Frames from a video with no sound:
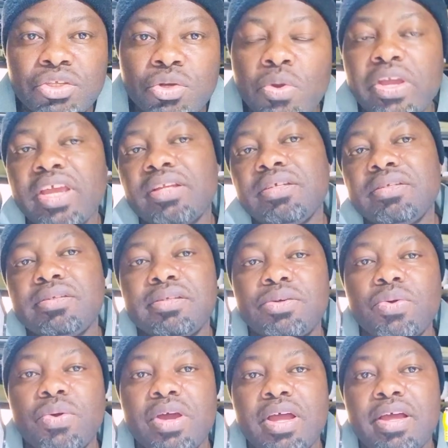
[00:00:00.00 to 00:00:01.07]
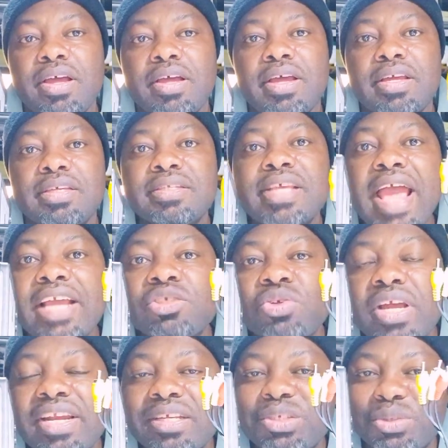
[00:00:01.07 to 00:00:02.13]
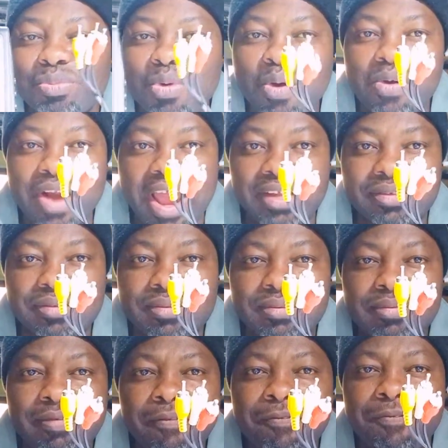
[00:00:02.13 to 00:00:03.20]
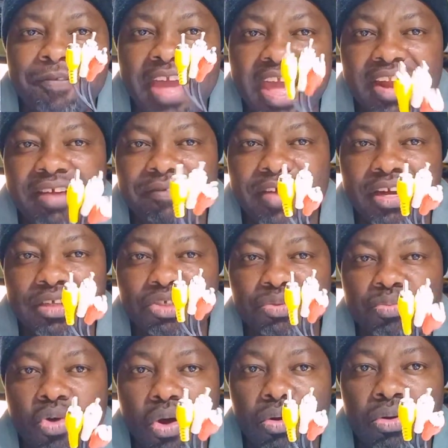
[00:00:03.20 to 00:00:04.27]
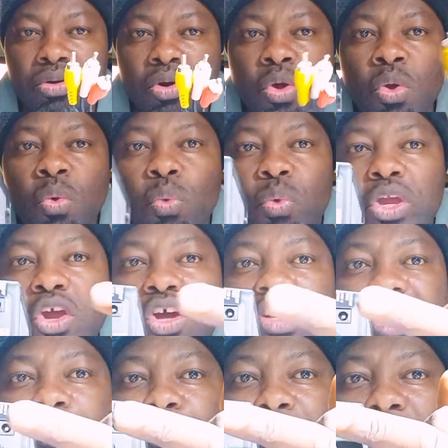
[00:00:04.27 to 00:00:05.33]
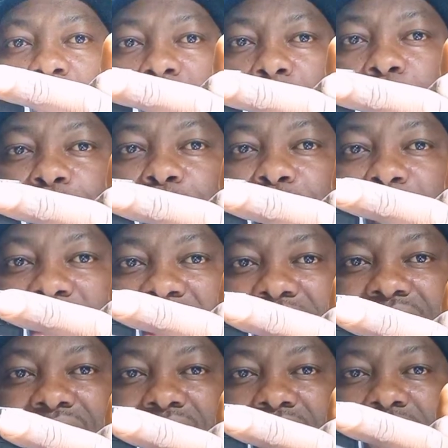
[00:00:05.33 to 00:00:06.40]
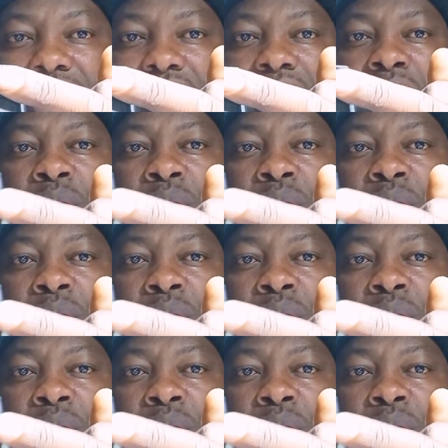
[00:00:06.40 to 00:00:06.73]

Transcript: Look at this decoder. It's actually small, right? Very, very small. We got the power plug here.